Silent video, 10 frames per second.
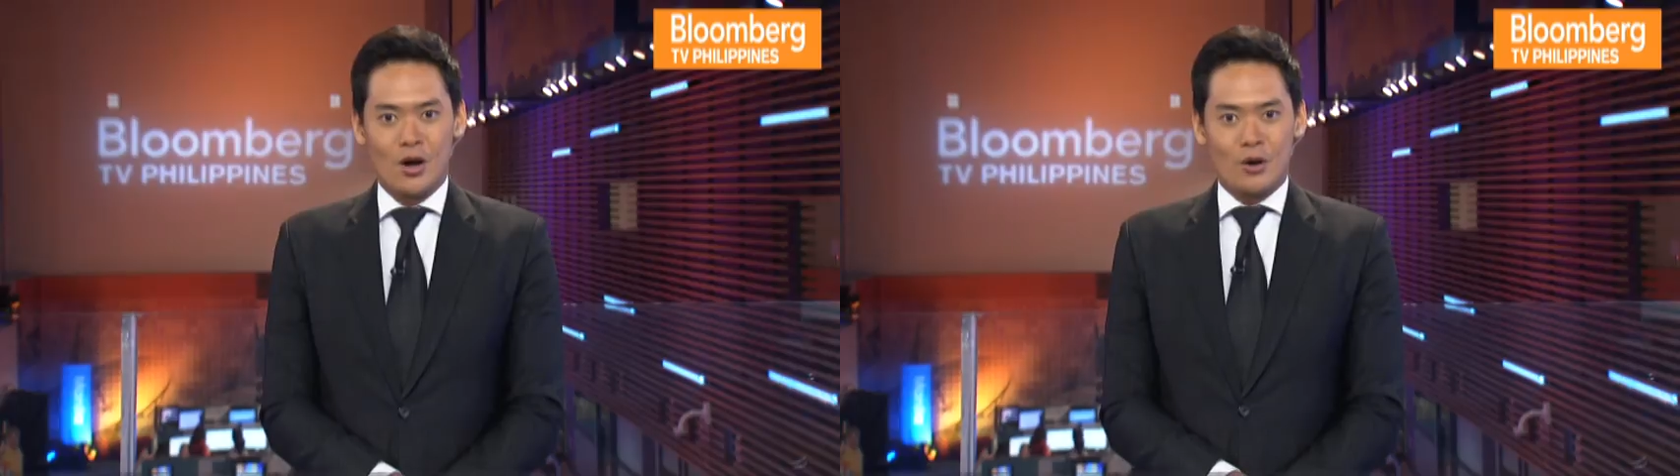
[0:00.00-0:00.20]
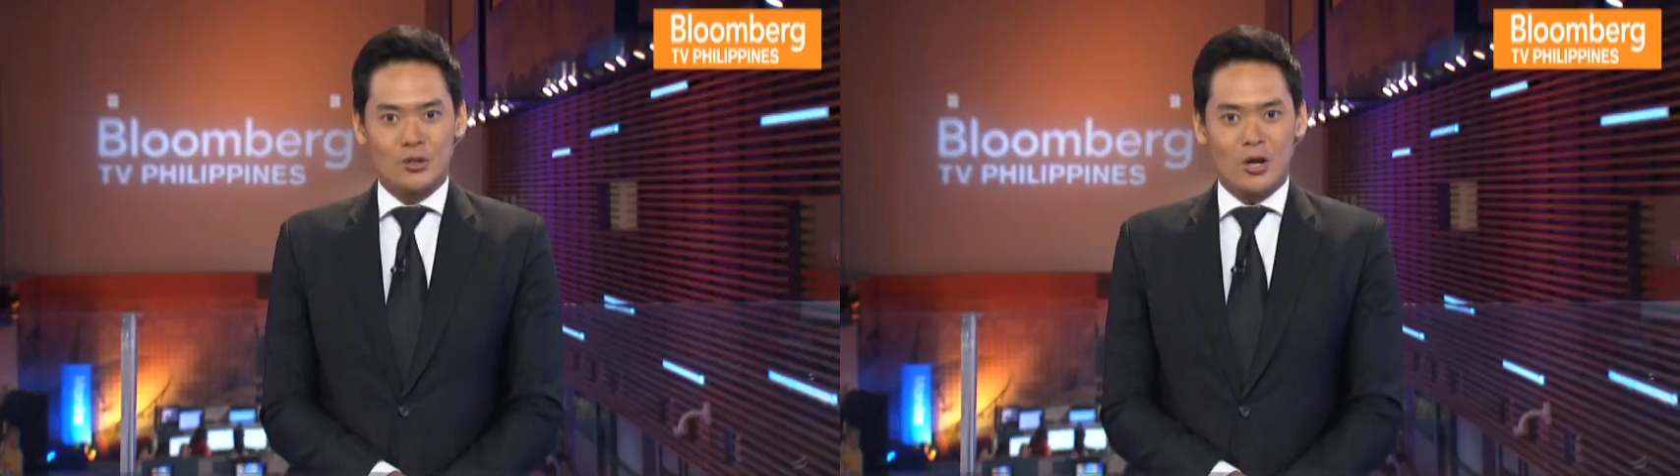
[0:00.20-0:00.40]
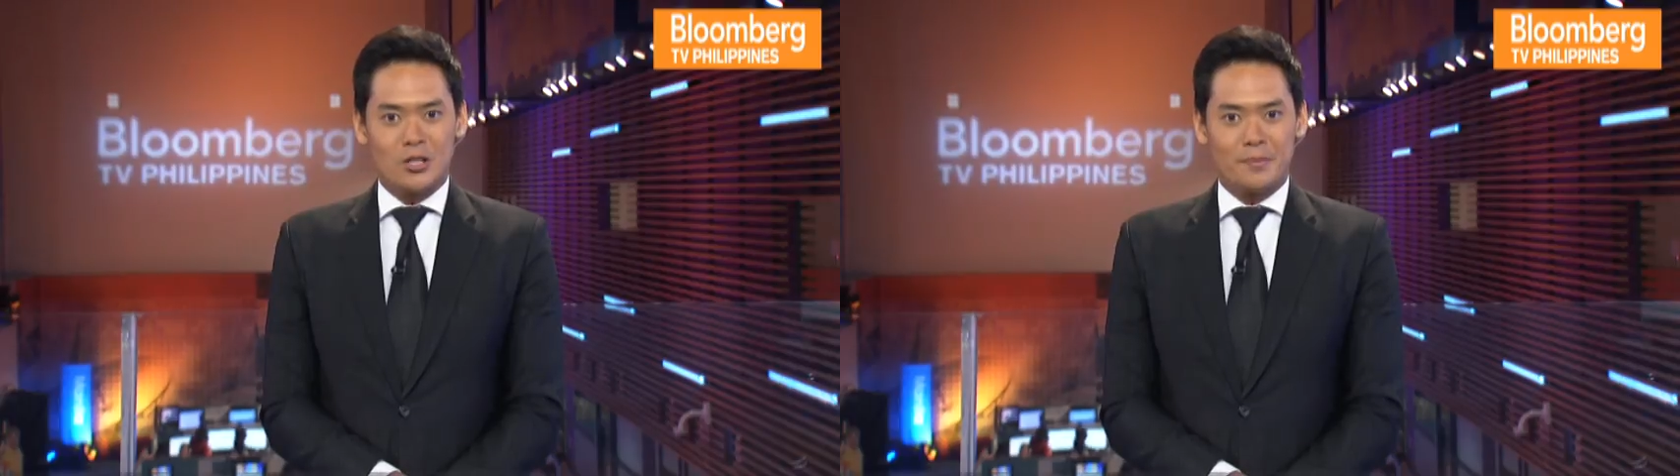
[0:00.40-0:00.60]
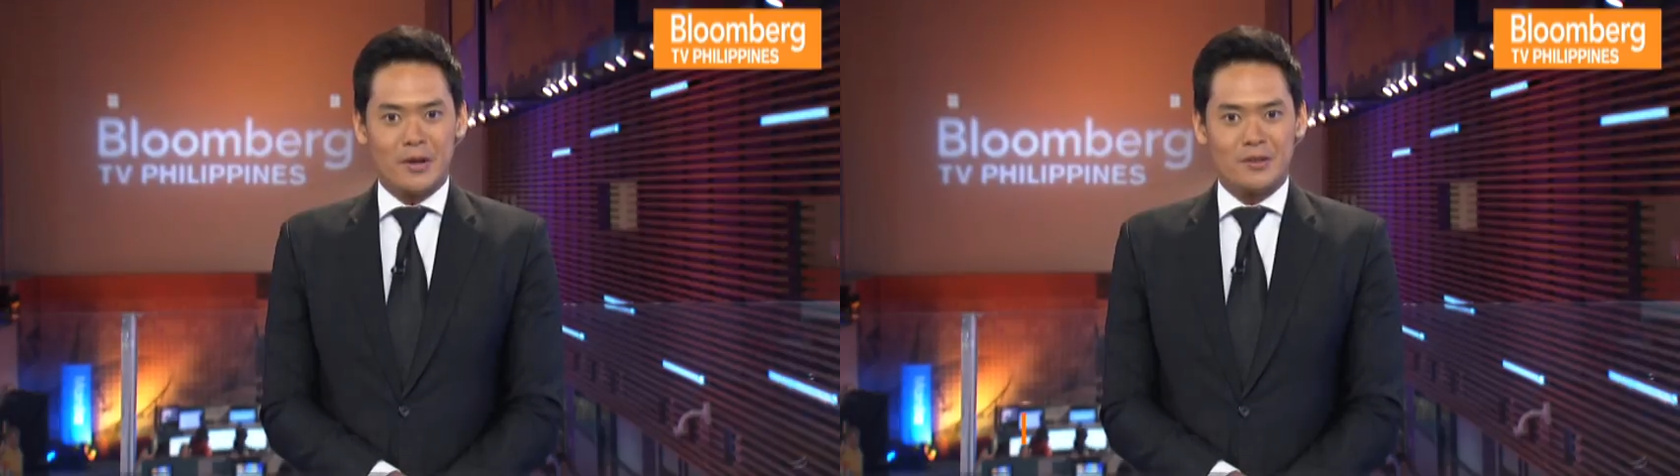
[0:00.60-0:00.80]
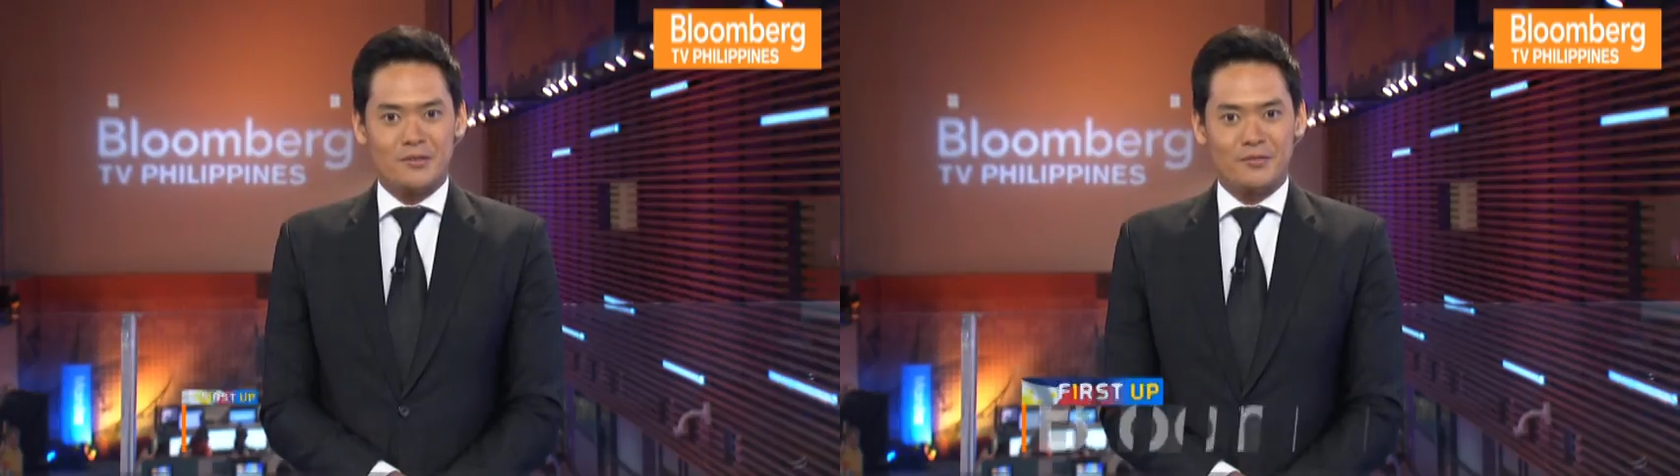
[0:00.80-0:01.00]
who talked
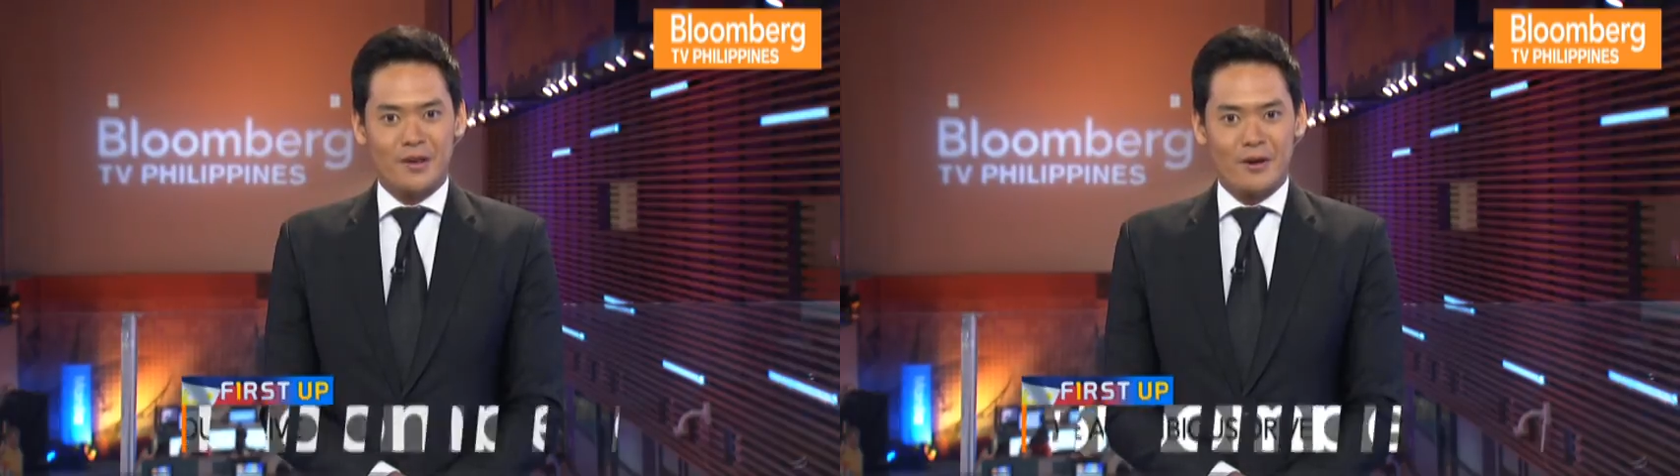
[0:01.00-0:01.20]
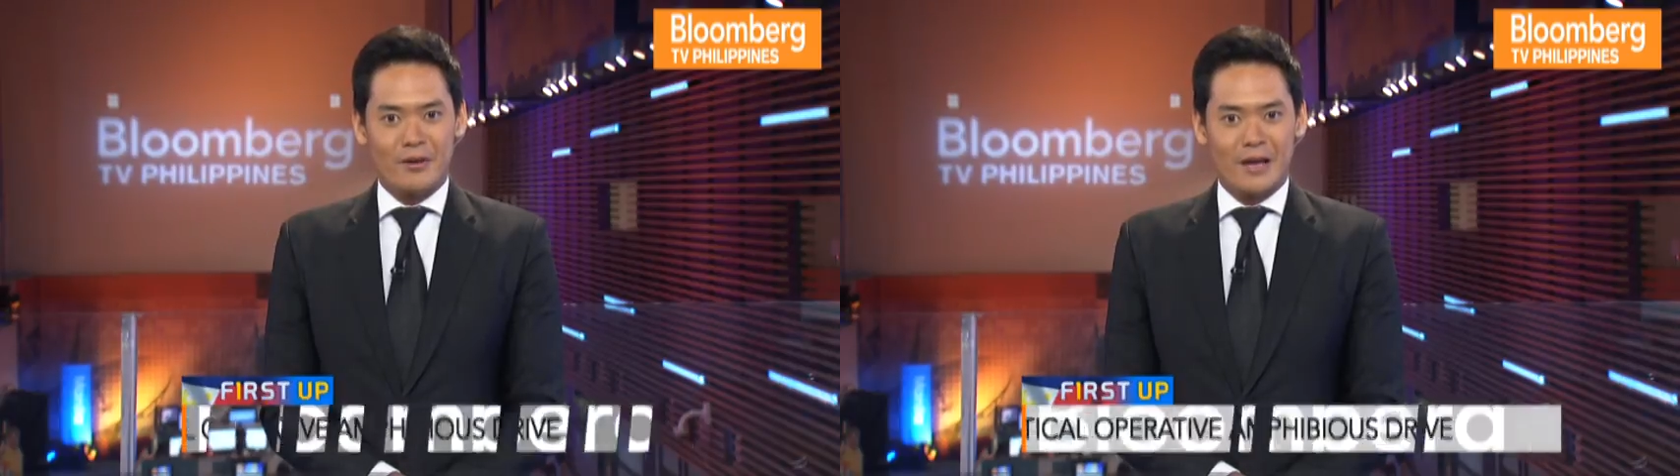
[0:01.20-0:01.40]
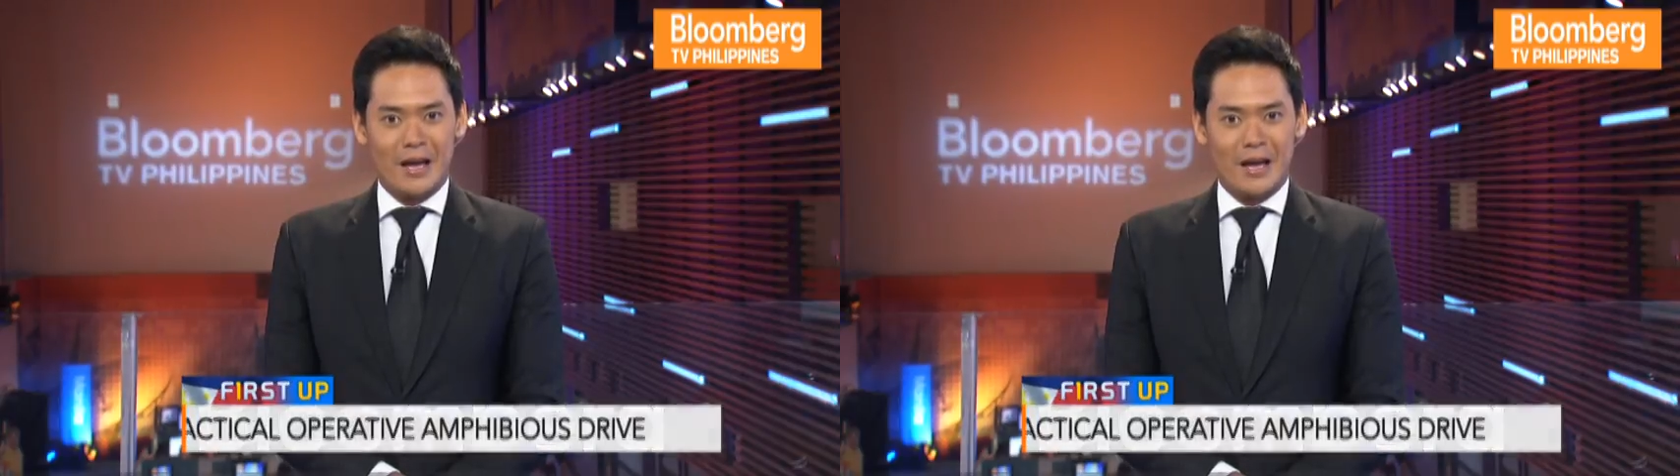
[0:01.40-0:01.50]
about this very